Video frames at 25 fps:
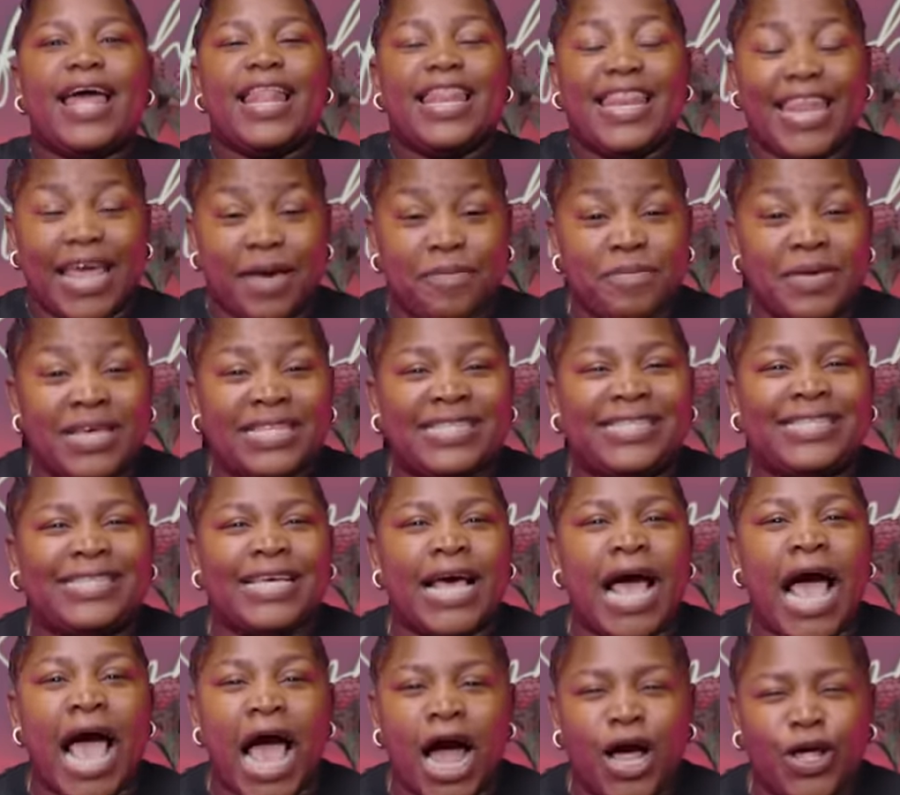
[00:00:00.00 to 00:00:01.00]
Let me
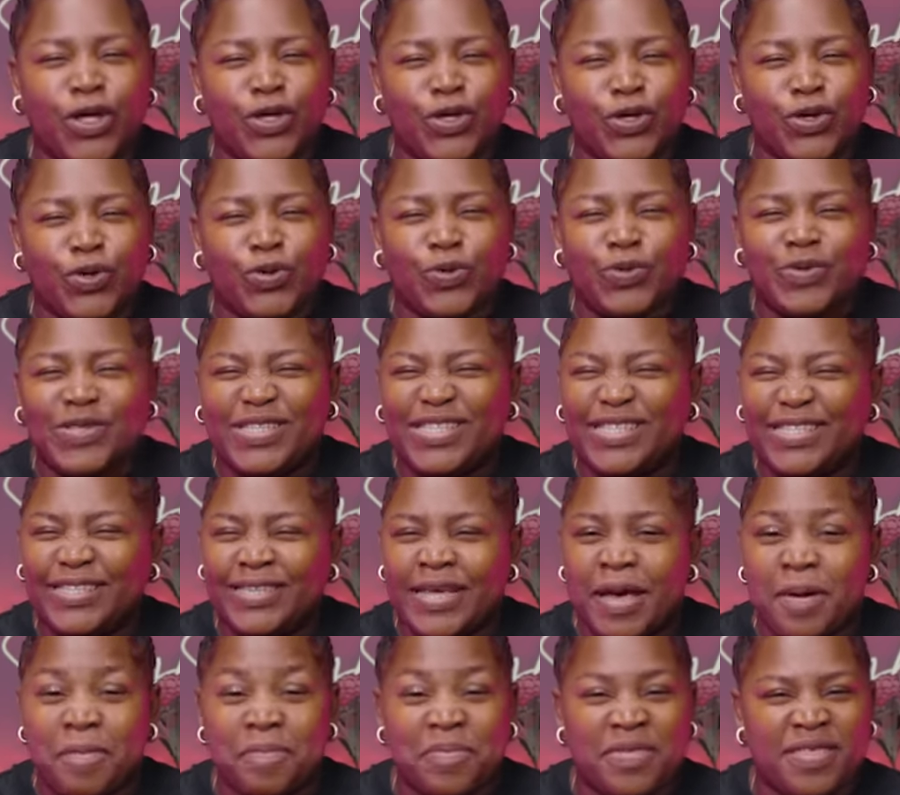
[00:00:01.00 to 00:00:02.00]
tell you
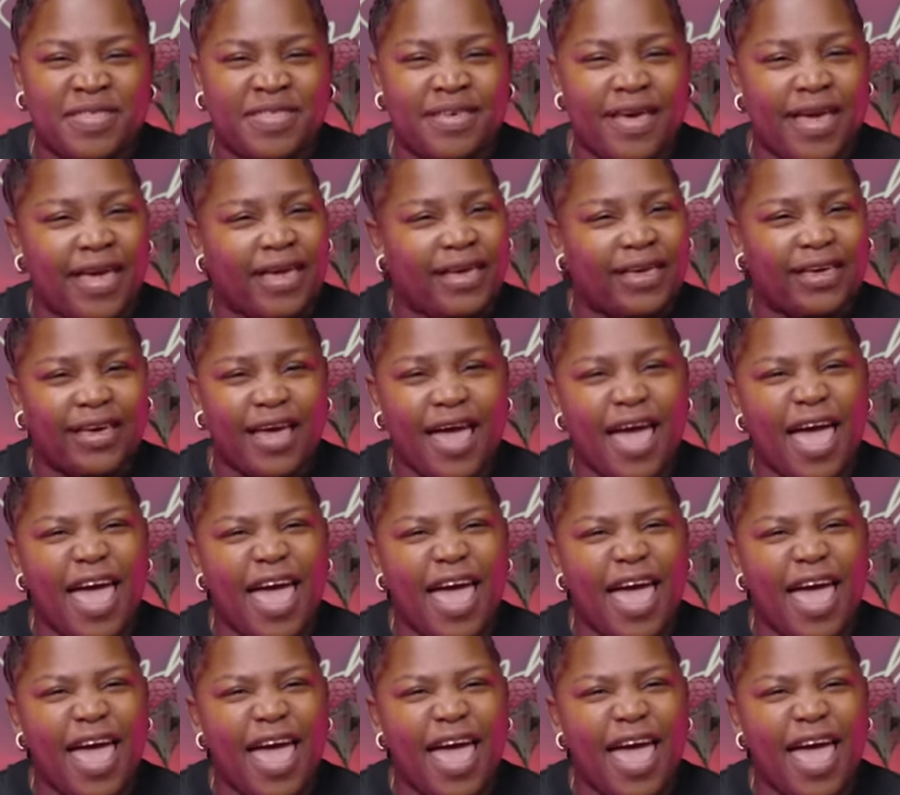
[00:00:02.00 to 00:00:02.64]
something.